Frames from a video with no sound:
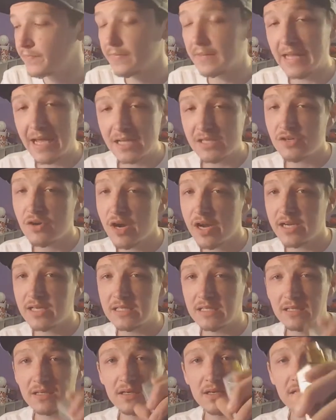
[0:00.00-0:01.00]
That's
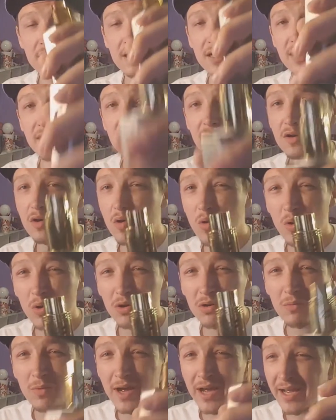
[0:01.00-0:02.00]
crazy.
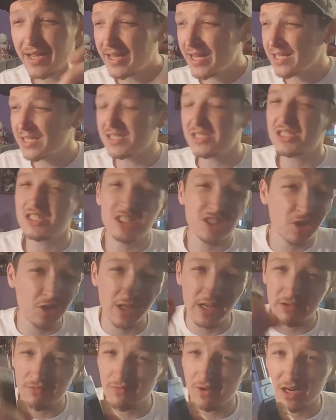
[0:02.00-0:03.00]
Quarter way, it's still
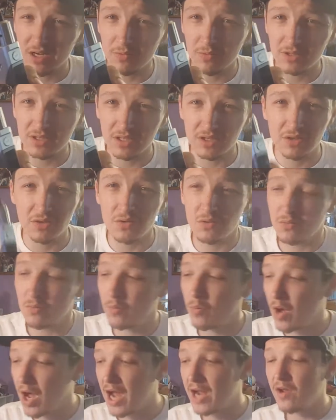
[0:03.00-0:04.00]
like running with the
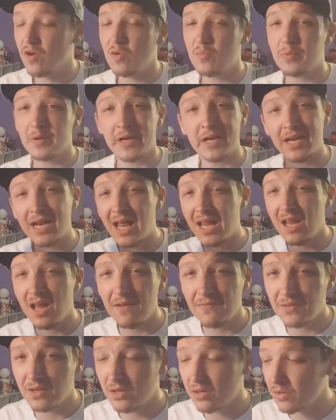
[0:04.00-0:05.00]
Goon wide open. And I
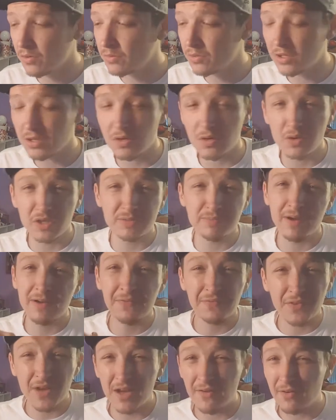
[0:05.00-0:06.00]
love the Goon. The Goon is my
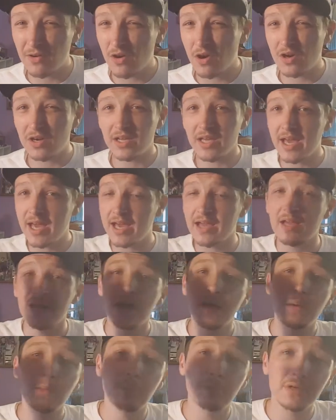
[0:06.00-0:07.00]
favorite RDA.
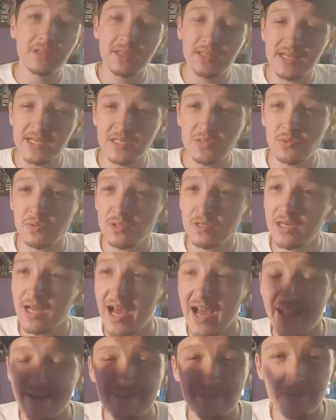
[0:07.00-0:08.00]
But this one,
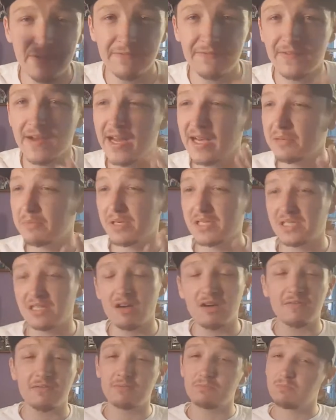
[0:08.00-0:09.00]
I've been finding
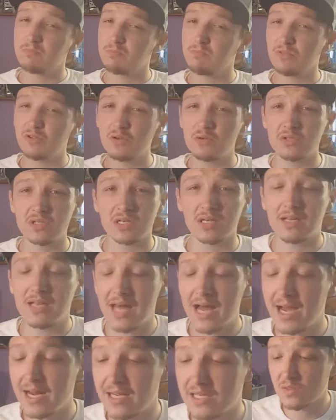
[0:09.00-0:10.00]
myself using a
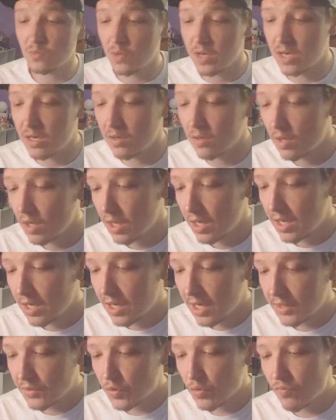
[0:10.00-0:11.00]
lot well.
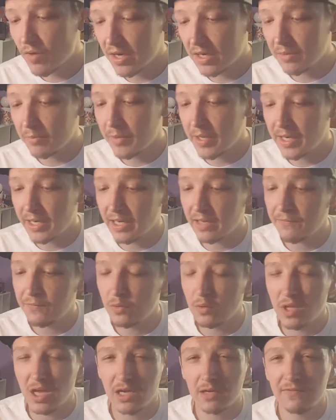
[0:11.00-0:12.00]
I do recommend it if
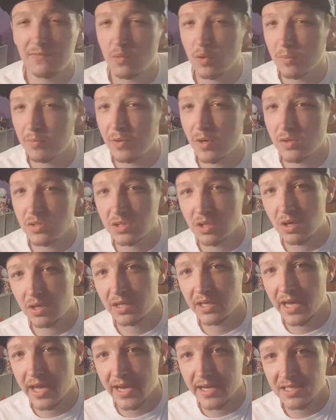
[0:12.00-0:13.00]
you like 4-post
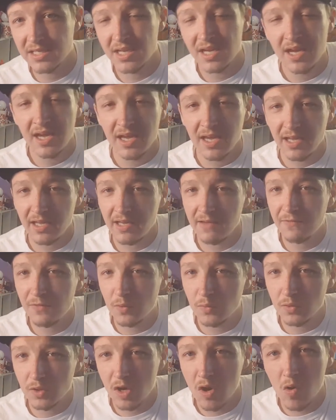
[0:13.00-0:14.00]
RDAs. If
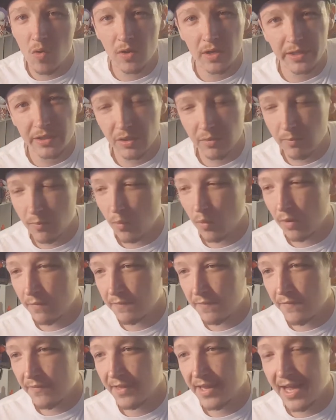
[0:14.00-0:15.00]
you don't and you're more
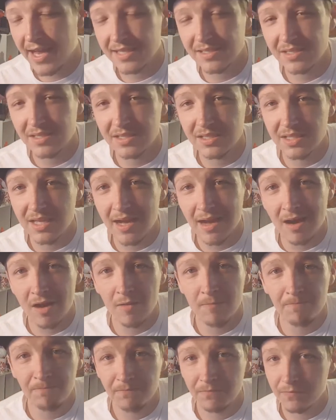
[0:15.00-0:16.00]
of a velocity
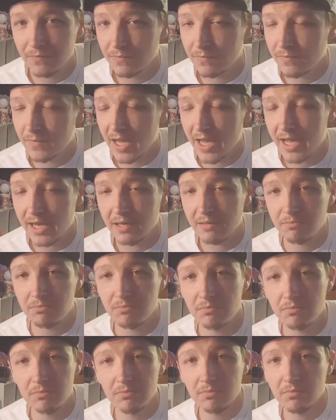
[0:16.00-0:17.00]
style, hey,
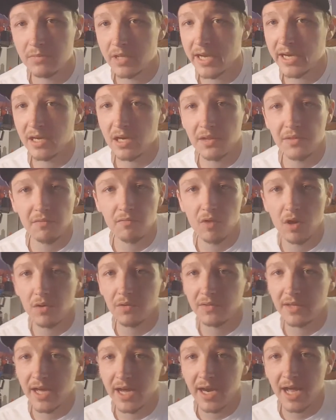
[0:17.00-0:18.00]
ain't nothing wrong
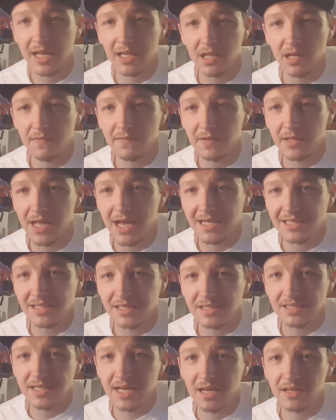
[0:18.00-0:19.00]
with that. I love
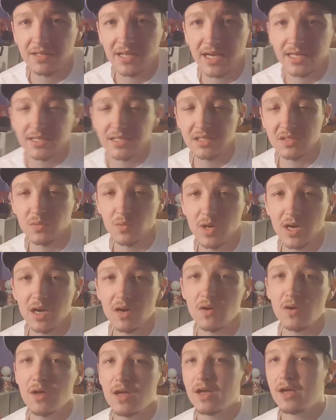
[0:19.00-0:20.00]
velocity style decks as
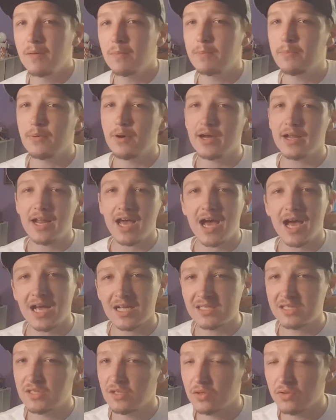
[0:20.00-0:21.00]
well. But
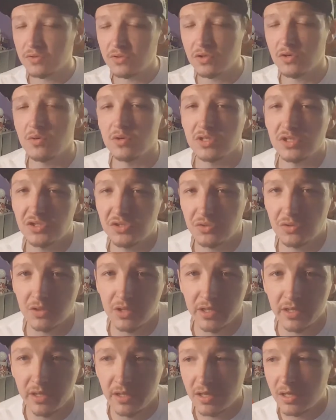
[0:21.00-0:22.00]
I still do
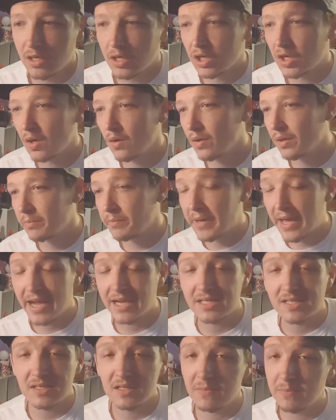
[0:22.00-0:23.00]
enjoy going
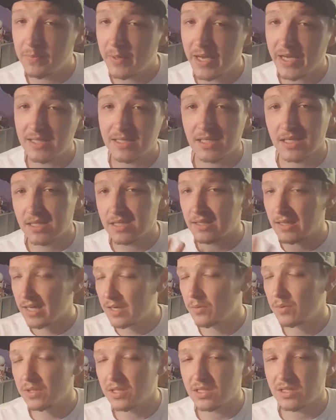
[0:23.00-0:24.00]
back to the basics,
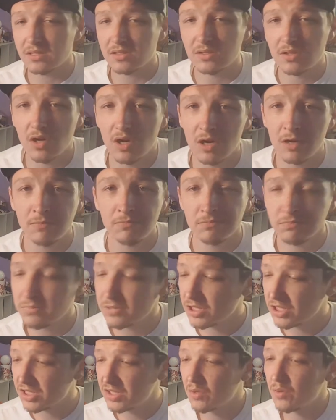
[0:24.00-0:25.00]
like what this is called.
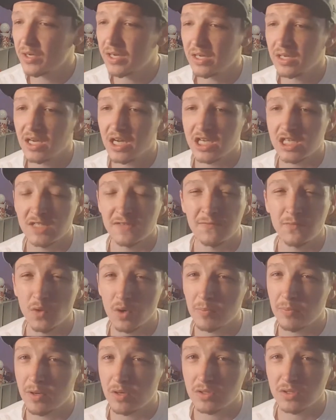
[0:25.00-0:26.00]
Just doing a nice
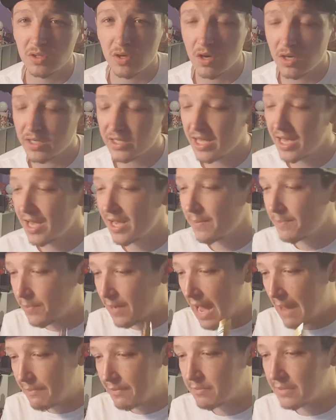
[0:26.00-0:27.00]
4-post RDA,
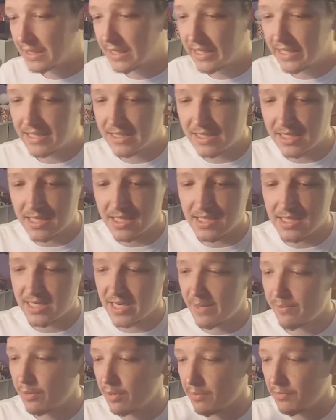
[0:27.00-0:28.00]
popping my leads in,
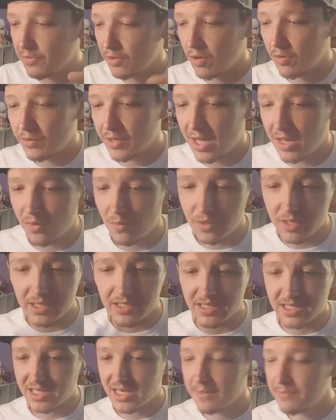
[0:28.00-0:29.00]
snipping them, throwing the other one
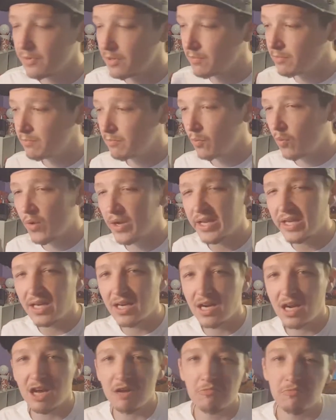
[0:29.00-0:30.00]
in, snipping them, wicking
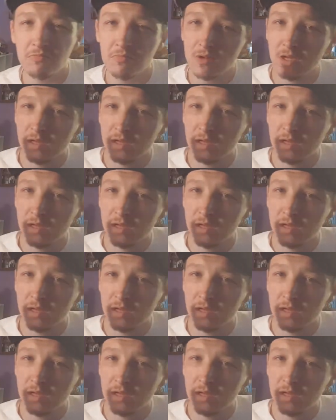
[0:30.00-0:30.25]
it up,